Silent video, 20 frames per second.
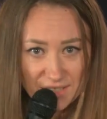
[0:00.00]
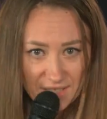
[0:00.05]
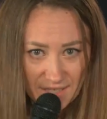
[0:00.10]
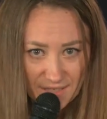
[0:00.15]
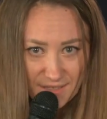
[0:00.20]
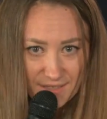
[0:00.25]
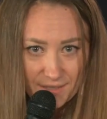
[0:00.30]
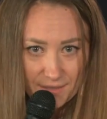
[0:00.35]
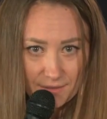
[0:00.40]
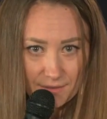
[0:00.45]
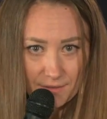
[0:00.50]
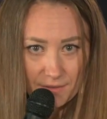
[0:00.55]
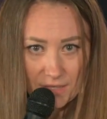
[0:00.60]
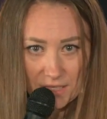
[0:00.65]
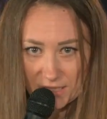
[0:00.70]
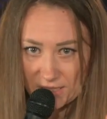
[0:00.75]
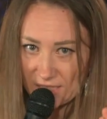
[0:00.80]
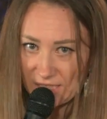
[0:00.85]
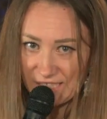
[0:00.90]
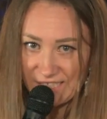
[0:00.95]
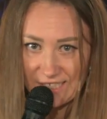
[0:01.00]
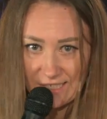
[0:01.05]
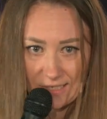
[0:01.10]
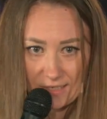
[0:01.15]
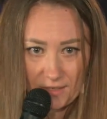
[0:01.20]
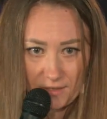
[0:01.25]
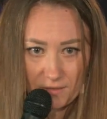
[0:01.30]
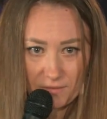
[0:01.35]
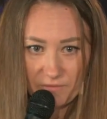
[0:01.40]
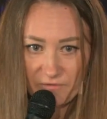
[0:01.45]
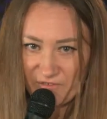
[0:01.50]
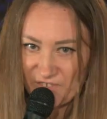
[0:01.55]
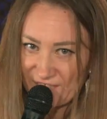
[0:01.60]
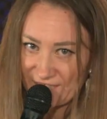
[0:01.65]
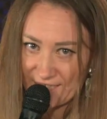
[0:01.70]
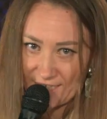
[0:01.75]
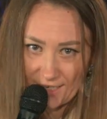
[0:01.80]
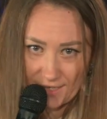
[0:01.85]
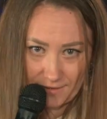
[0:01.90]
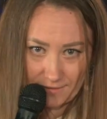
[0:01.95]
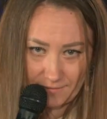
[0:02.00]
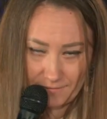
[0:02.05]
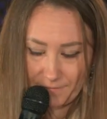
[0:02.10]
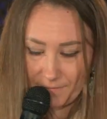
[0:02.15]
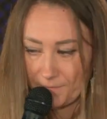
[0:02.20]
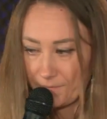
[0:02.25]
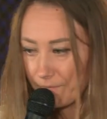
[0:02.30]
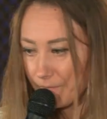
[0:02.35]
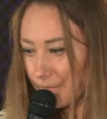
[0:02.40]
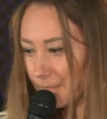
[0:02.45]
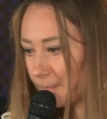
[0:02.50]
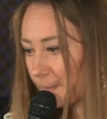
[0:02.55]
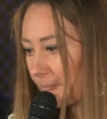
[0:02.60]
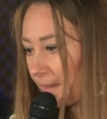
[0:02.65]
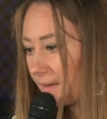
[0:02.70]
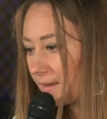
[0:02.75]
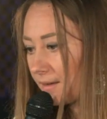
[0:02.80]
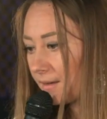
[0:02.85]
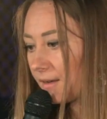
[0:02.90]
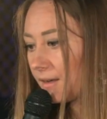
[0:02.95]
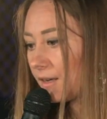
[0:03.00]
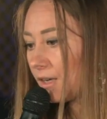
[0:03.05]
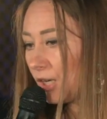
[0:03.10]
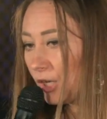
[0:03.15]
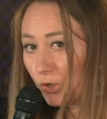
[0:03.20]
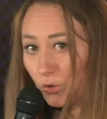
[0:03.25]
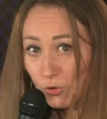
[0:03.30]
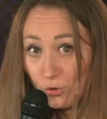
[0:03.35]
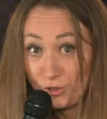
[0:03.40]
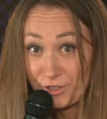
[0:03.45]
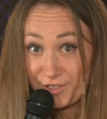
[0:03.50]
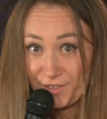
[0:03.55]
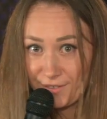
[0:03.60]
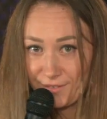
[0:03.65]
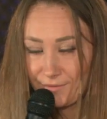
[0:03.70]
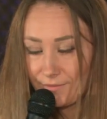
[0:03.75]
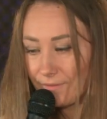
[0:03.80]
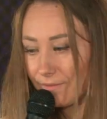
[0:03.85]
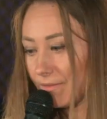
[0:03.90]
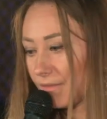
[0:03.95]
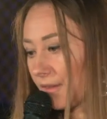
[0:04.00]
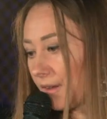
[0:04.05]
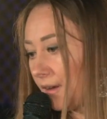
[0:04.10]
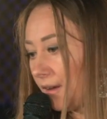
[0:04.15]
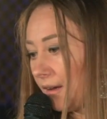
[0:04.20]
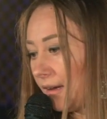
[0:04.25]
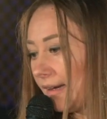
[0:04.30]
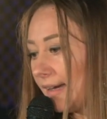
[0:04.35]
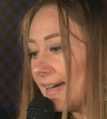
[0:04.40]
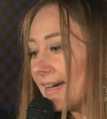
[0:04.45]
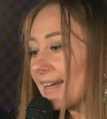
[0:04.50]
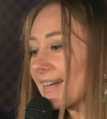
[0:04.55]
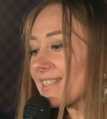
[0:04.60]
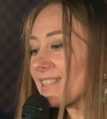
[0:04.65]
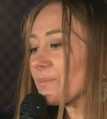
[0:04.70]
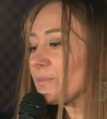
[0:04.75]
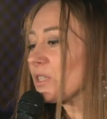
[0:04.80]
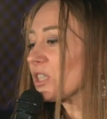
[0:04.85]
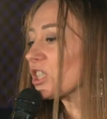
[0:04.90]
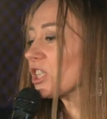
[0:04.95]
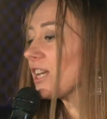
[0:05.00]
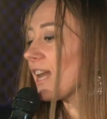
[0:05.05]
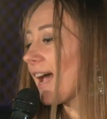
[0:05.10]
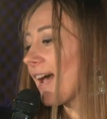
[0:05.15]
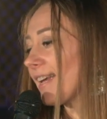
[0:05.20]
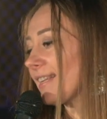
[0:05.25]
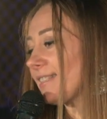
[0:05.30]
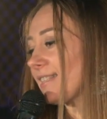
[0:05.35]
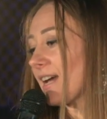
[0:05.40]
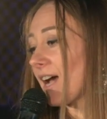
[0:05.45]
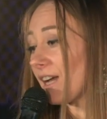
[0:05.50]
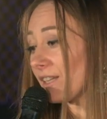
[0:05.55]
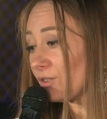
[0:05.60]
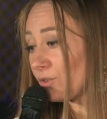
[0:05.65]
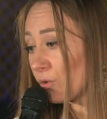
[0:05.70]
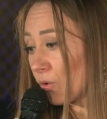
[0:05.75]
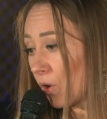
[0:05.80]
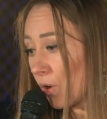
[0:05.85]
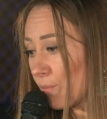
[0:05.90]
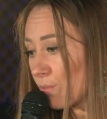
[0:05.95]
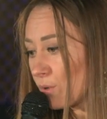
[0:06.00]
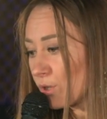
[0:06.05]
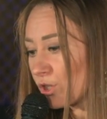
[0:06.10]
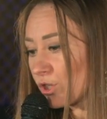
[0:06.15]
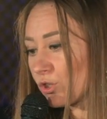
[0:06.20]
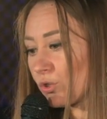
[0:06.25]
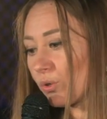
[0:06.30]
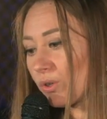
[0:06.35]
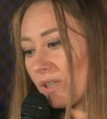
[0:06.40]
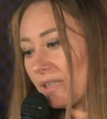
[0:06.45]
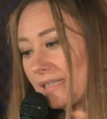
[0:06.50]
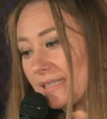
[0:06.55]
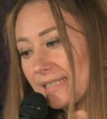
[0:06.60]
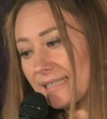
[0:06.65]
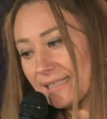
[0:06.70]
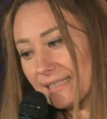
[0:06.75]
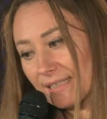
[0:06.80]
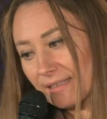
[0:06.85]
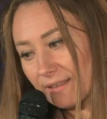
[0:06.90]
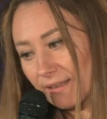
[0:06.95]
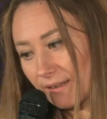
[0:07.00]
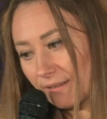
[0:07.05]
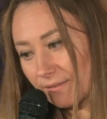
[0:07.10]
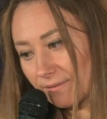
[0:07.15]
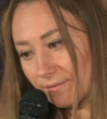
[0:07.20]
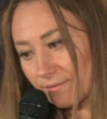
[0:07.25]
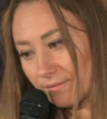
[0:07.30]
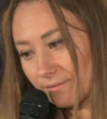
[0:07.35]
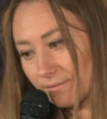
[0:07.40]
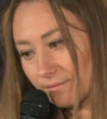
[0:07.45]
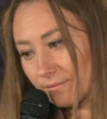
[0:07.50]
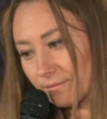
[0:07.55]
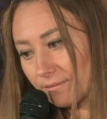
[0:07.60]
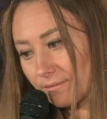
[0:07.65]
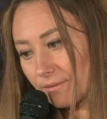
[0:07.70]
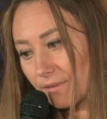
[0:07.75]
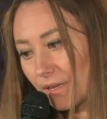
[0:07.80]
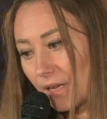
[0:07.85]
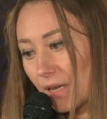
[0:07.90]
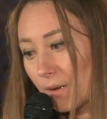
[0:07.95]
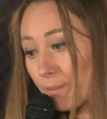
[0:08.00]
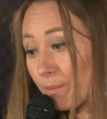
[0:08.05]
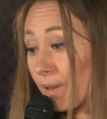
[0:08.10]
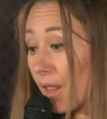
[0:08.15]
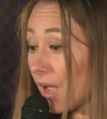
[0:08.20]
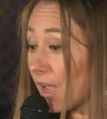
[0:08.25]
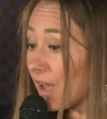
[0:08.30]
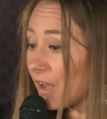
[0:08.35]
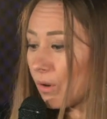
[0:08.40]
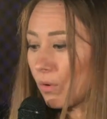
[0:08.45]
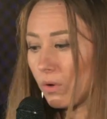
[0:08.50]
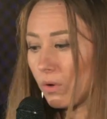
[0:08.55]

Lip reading: admired, if anything is excellent and praiseworthy, think about such things.